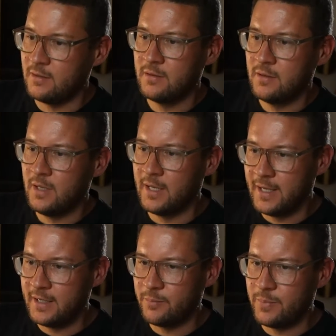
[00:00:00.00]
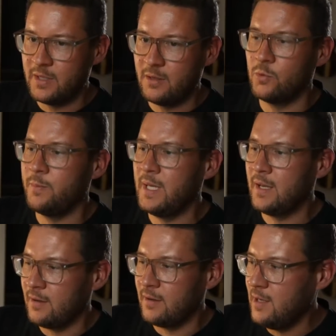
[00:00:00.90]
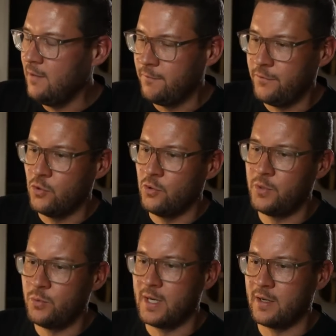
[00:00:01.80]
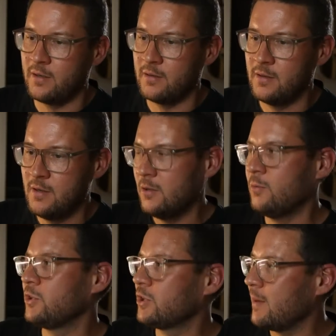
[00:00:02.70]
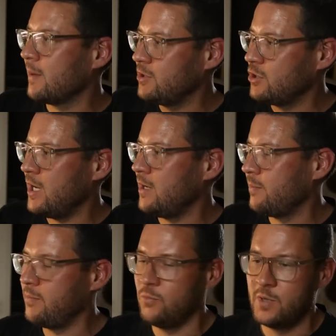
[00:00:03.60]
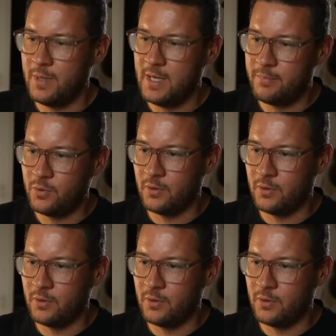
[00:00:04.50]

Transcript: And that opinion would be an informed one, which can be shared with people.